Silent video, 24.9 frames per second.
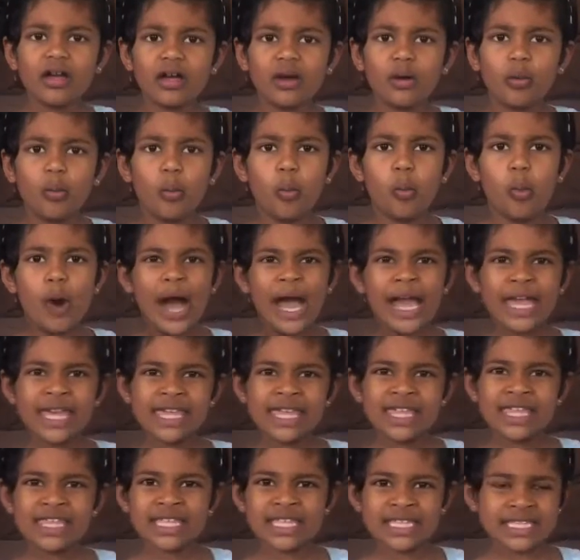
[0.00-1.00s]
Why
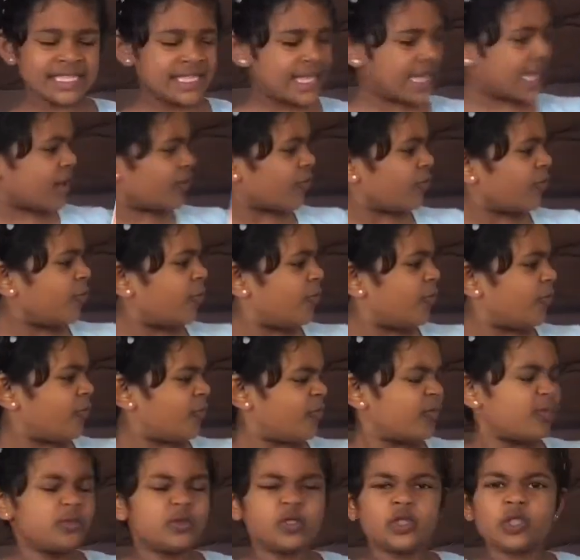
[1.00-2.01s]
is there a
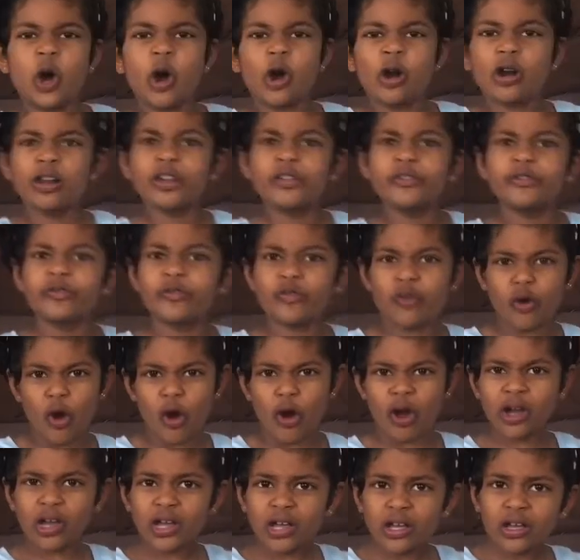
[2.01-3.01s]
chocolate
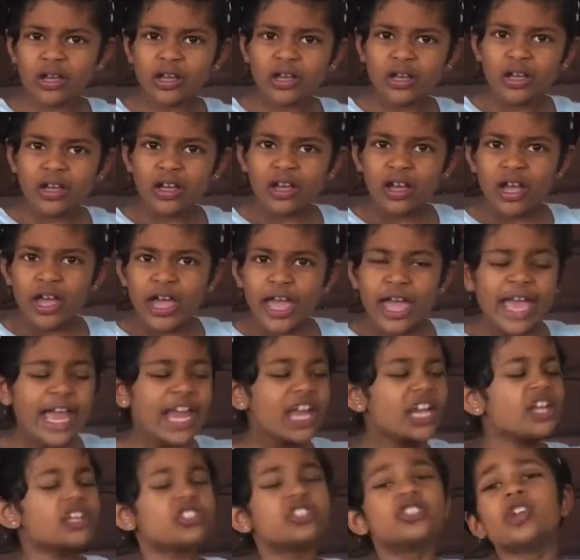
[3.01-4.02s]
frog? He
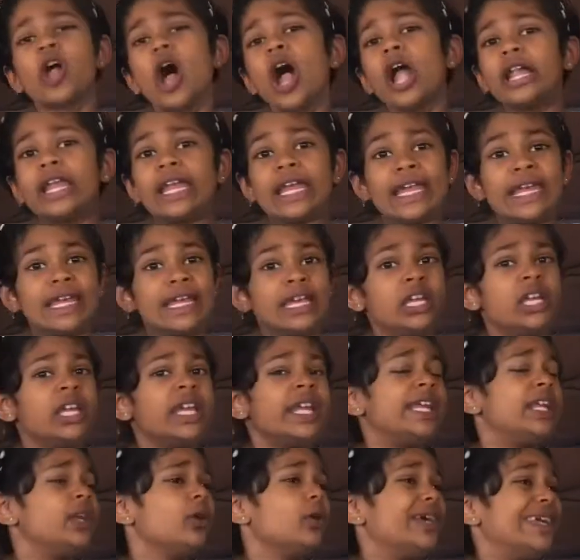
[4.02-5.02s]
does not
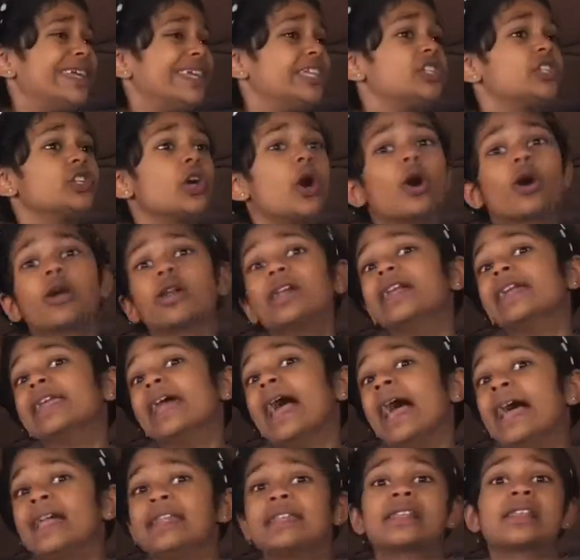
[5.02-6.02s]
need to eat chocolate
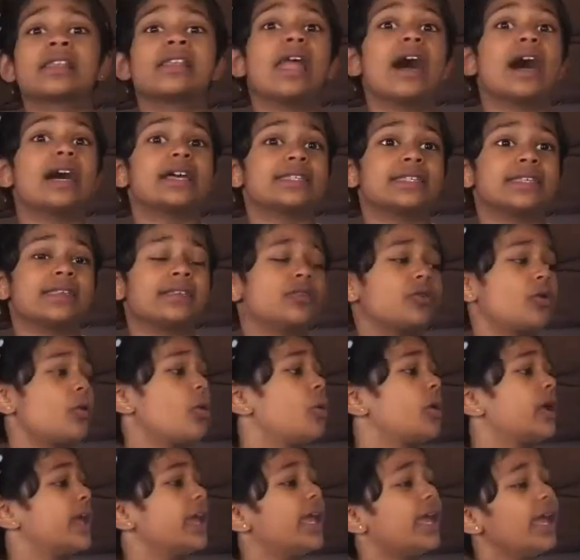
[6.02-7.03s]
at classes,
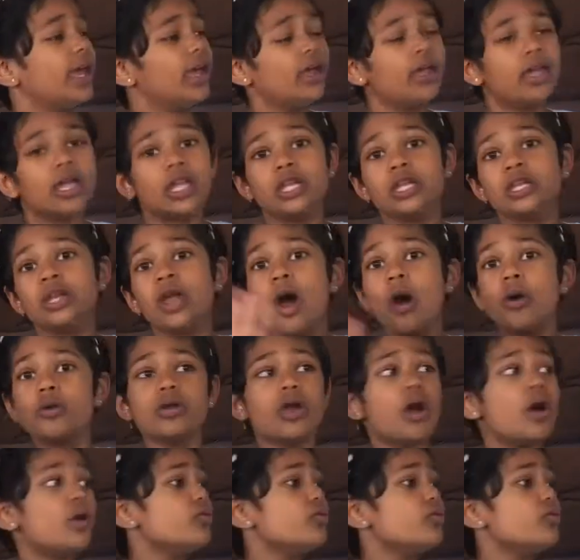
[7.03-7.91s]
okay? No.